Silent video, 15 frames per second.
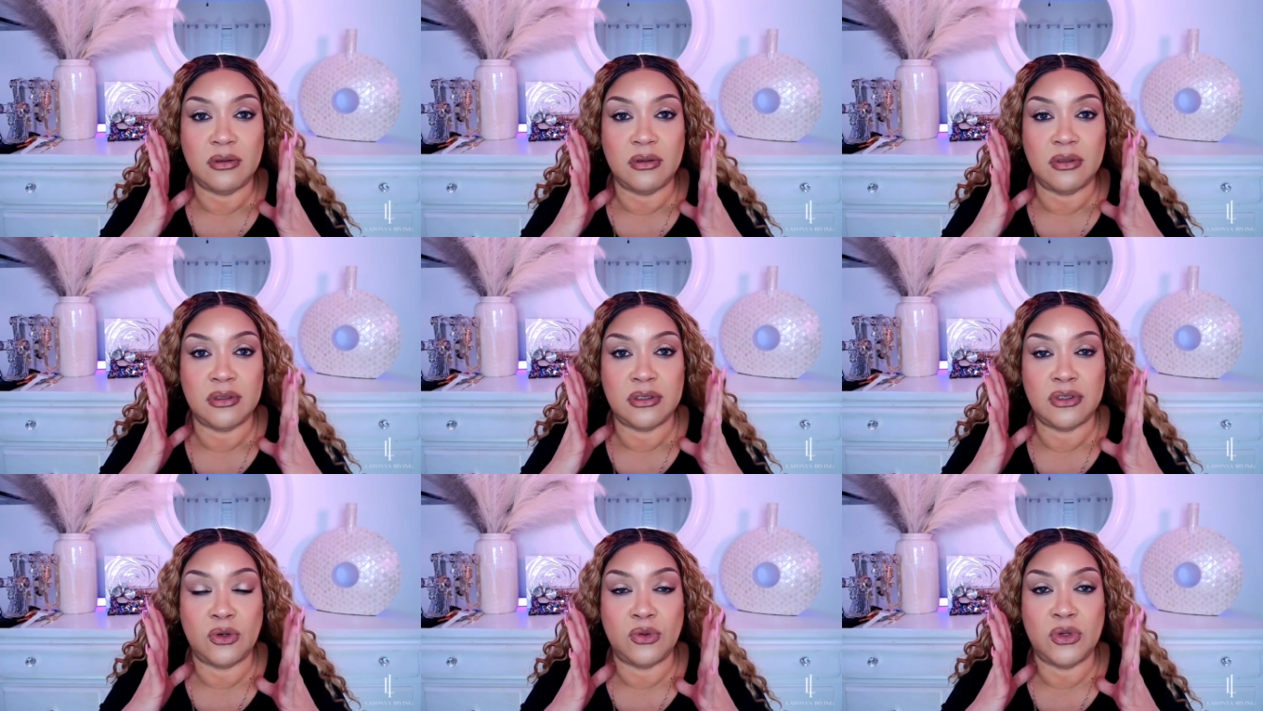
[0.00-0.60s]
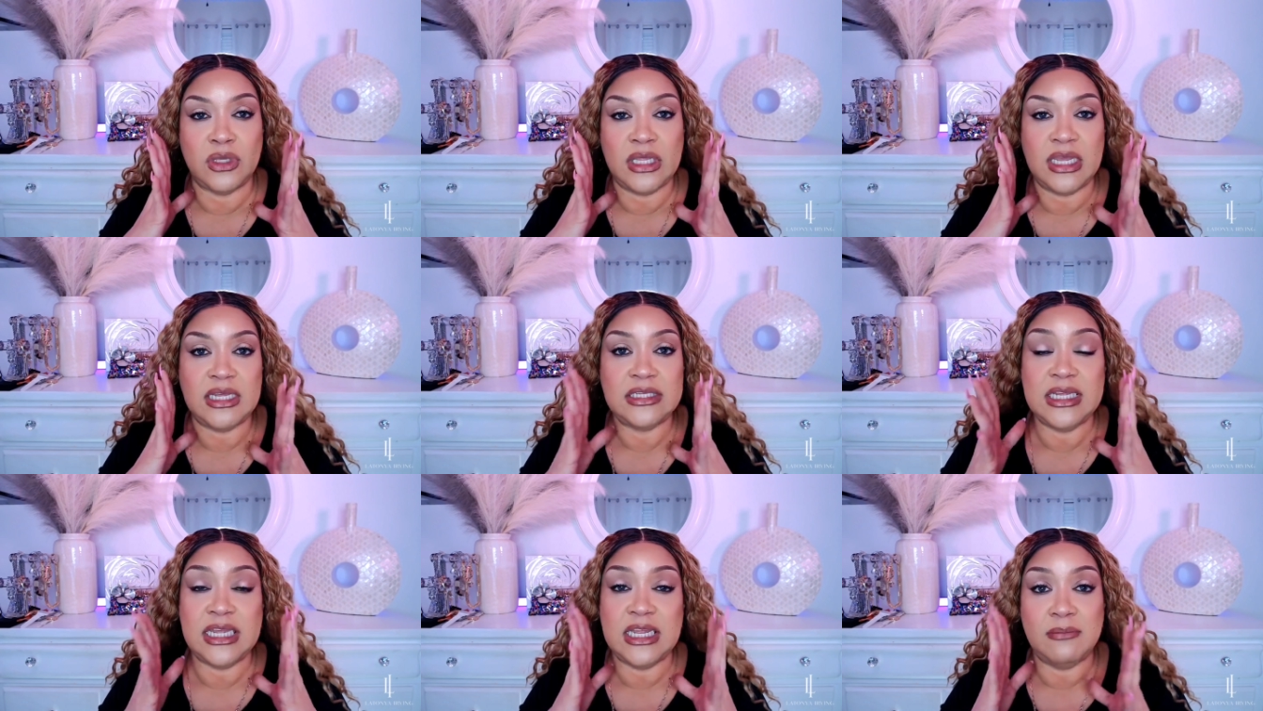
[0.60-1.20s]
certain things
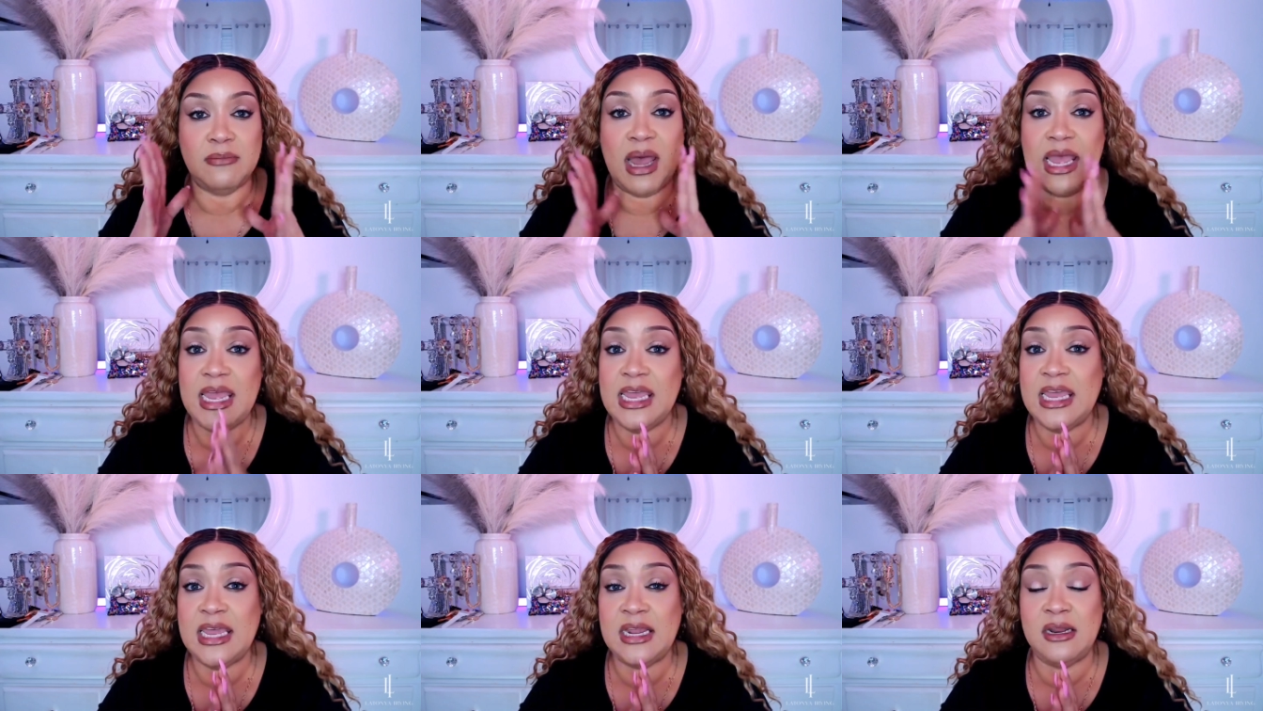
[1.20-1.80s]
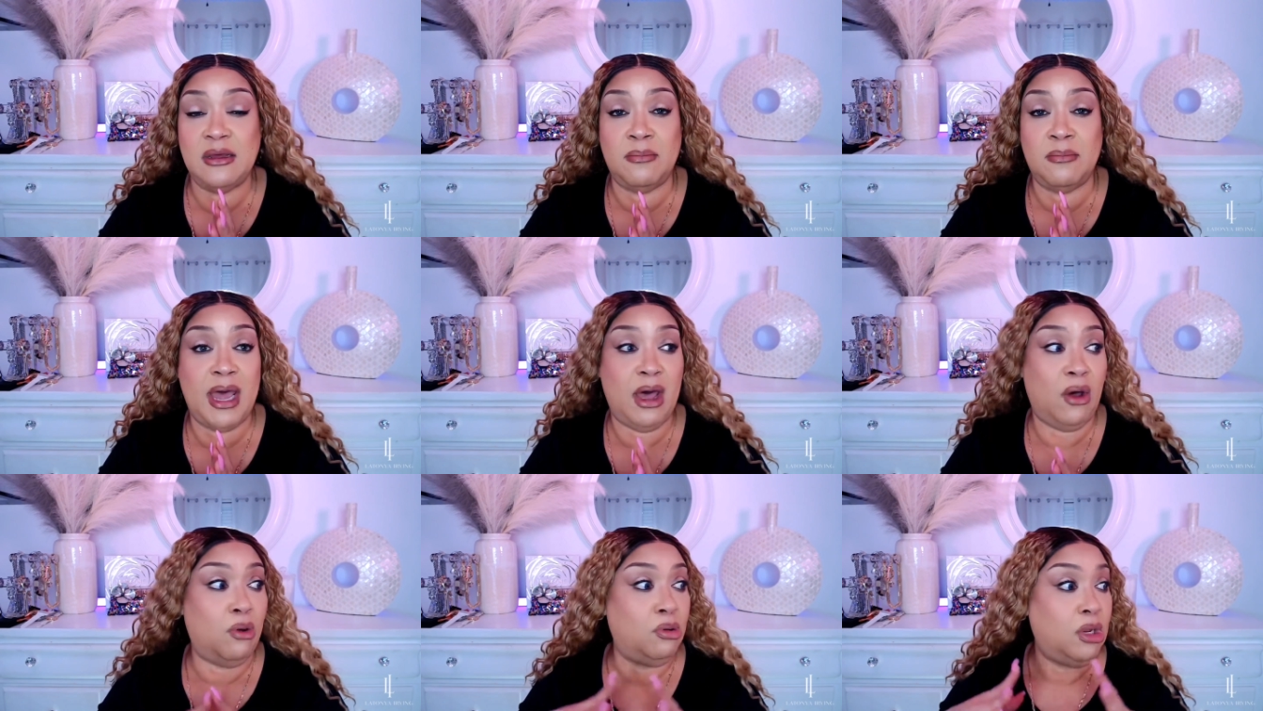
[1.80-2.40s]
to get in my head
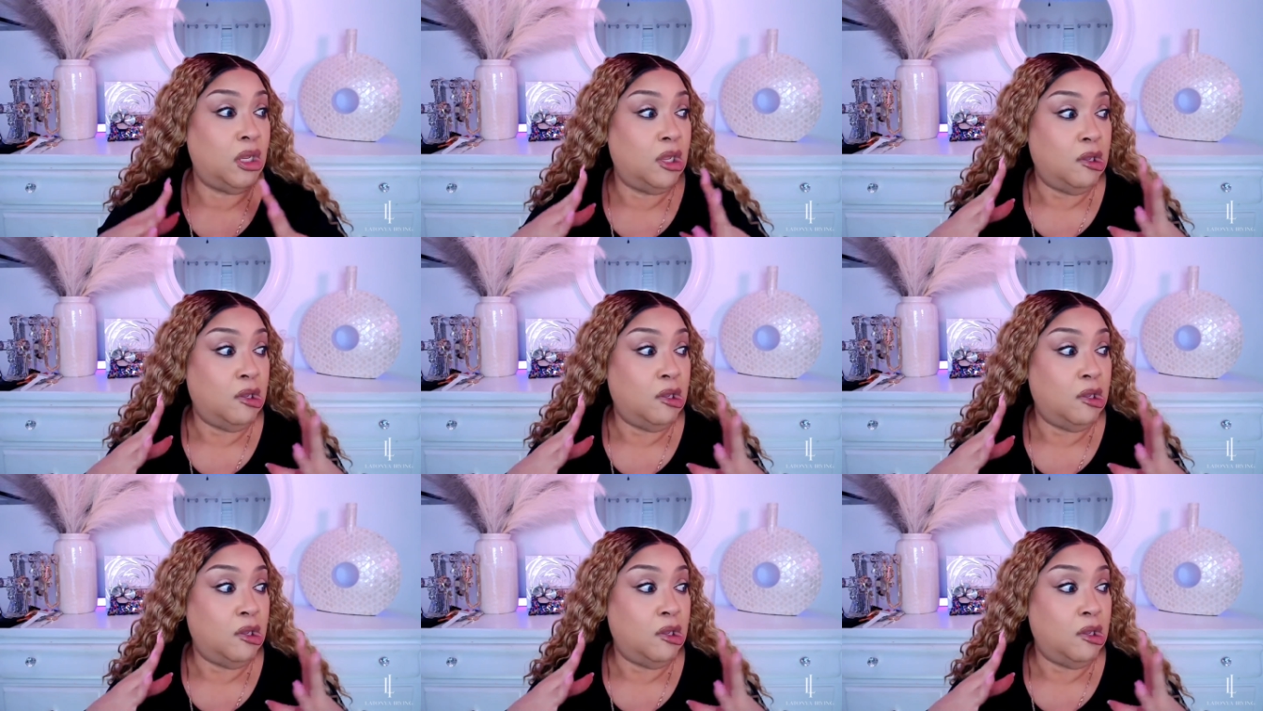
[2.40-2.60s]
about,